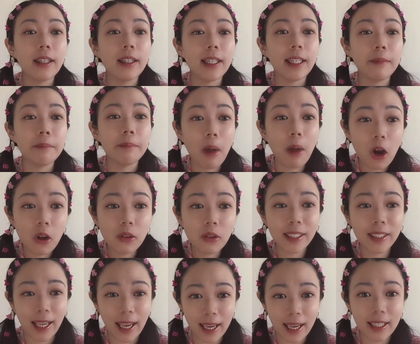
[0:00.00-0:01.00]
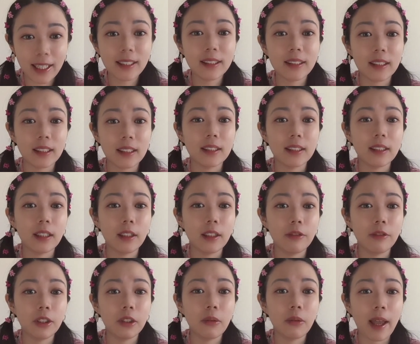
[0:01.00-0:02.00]
In most cases,
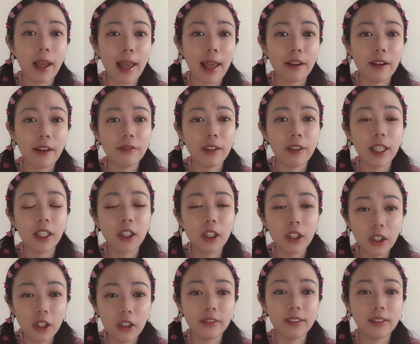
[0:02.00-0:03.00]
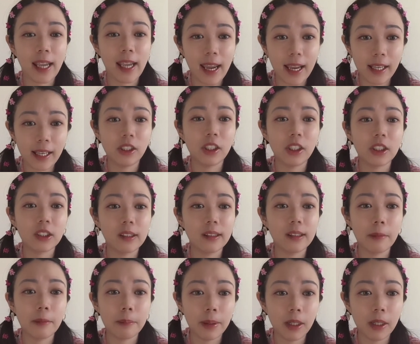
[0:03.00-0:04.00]
if you have a good 10 years
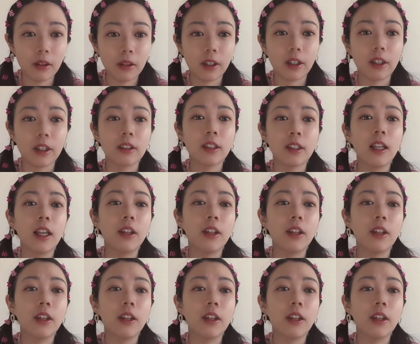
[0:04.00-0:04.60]
luck pillar,